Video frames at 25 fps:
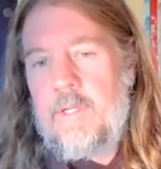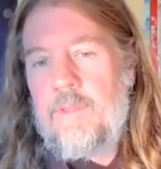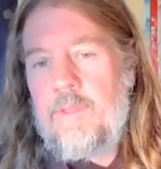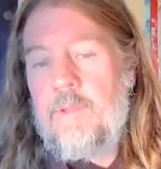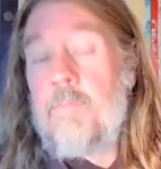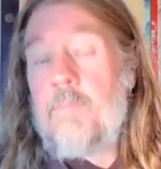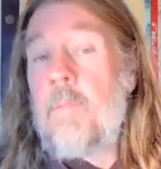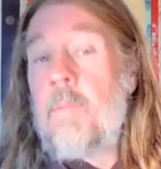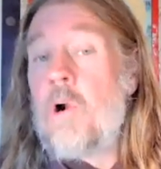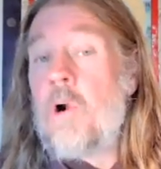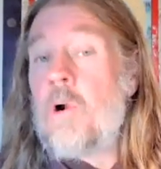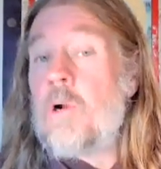the
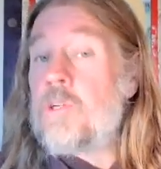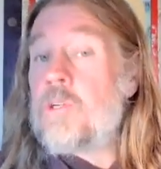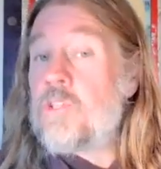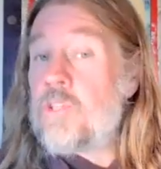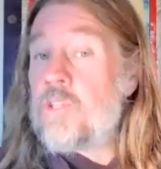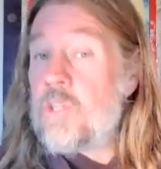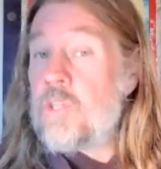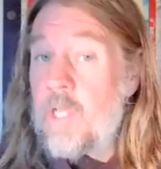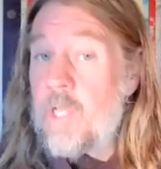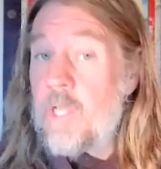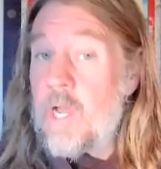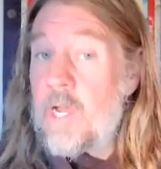
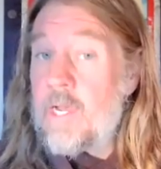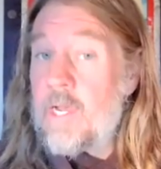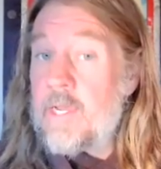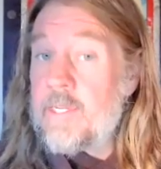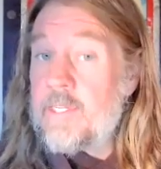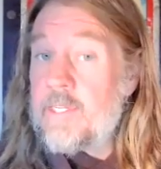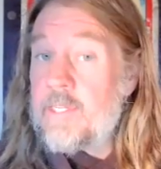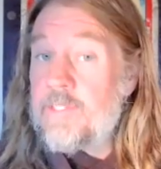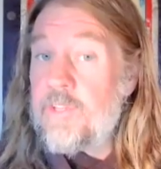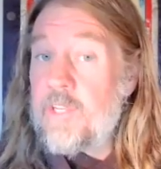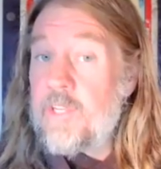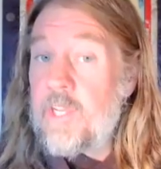
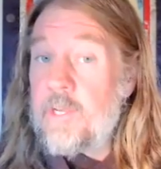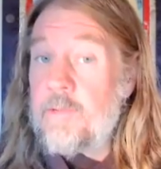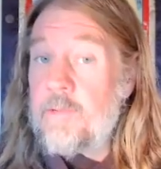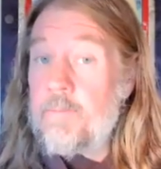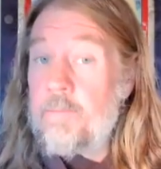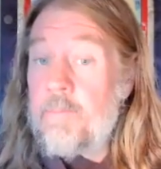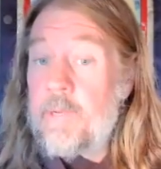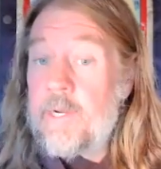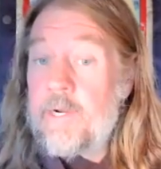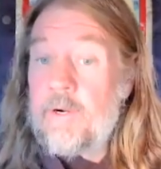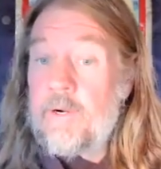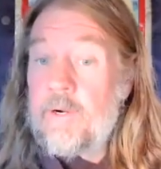marginalized, the
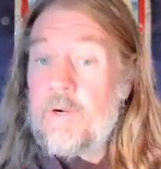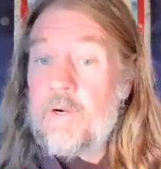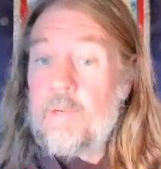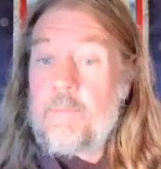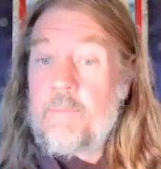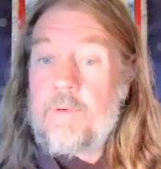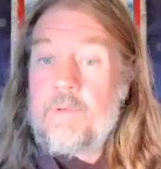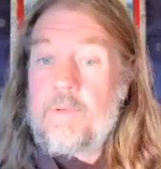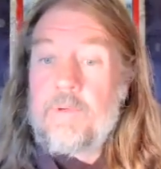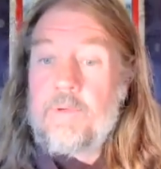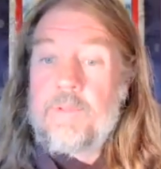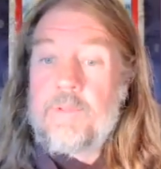
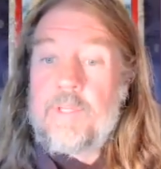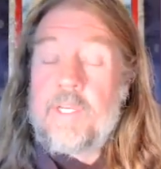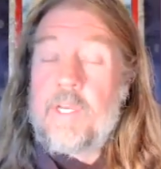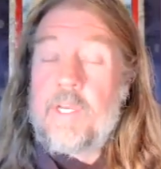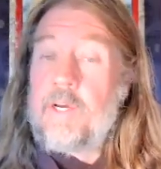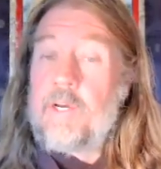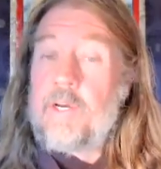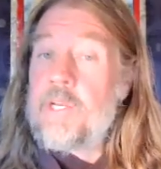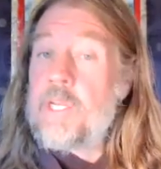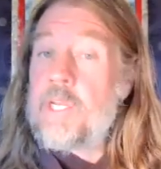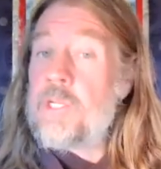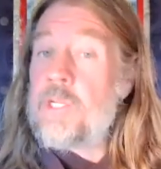unbearable, the
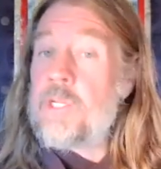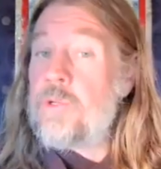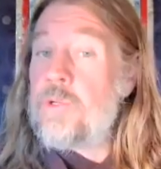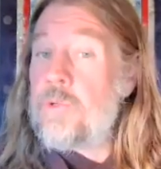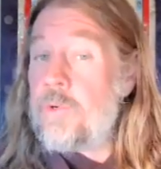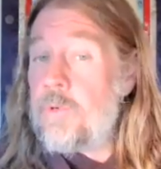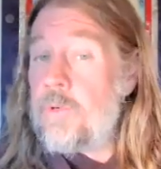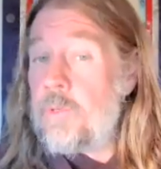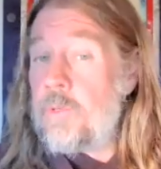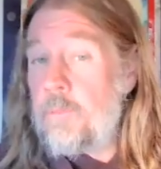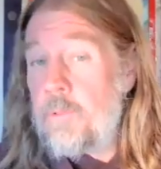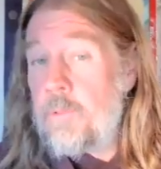
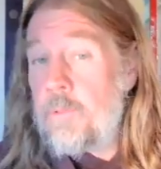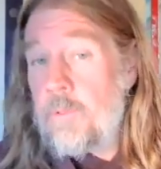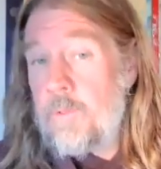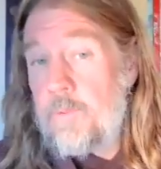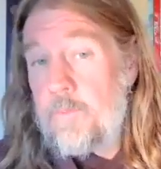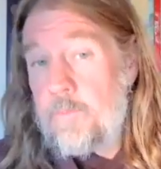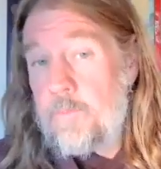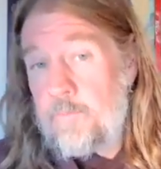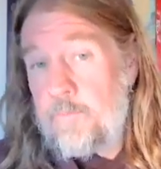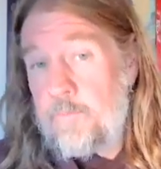unendurable.